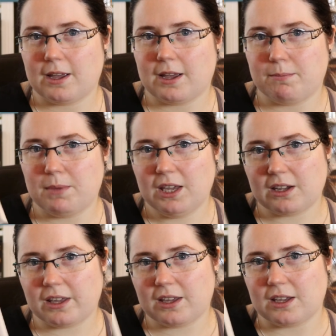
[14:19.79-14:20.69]
Me
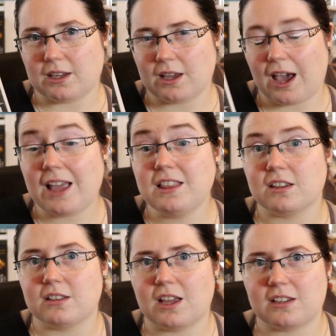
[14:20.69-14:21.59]
likey. And
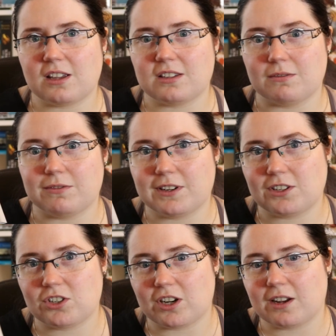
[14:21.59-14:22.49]
this isn't
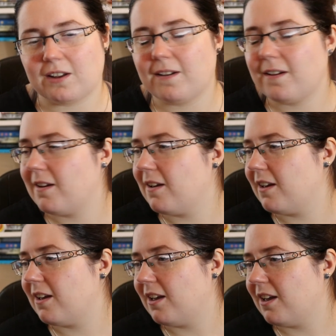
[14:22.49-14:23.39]
finished yet.
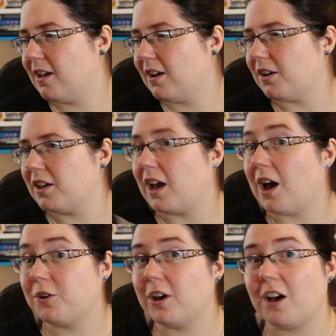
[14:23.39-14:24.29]
Like,
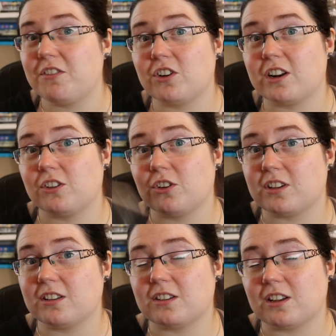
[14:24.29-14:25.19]
I've already looked
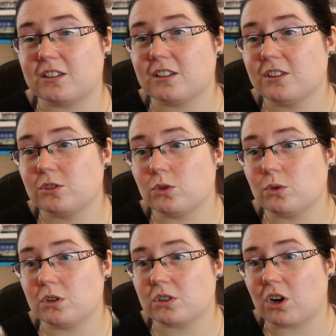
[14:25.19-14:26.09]
into it.
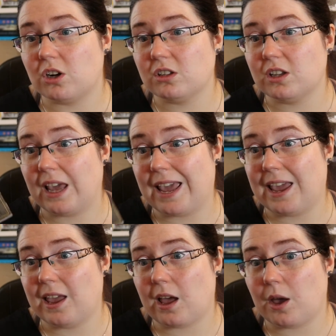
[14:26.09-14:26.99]
So there's currently
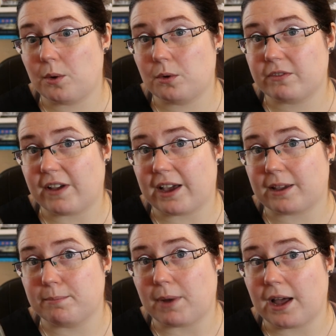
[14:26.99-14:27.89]
8 out that I
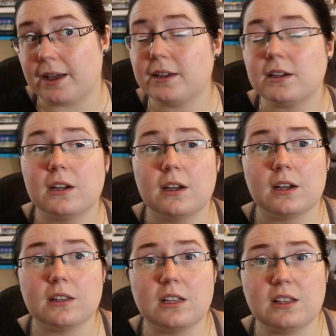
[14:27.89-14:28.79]
can buy.
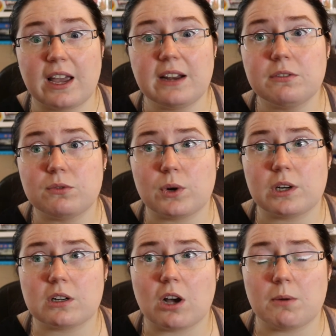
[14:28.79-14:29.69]
The 9th
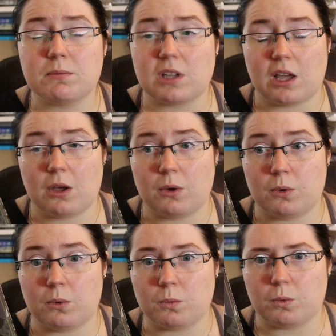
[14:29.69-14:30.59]
one comes
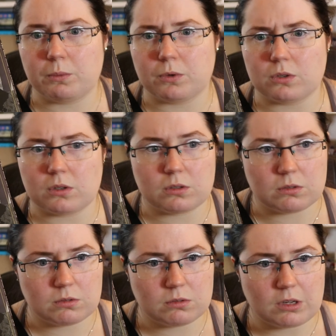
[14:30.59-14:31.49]
out, when was it?
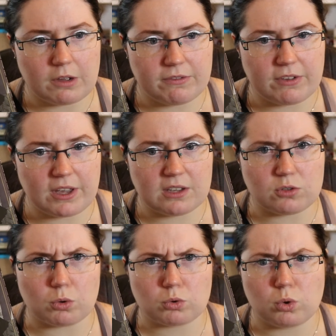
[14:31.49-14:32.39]
I think it's
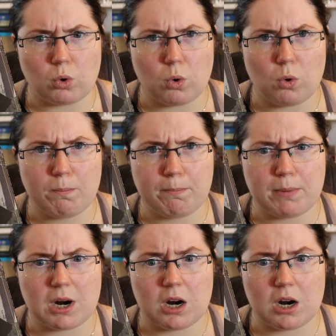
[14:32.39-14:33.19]
October?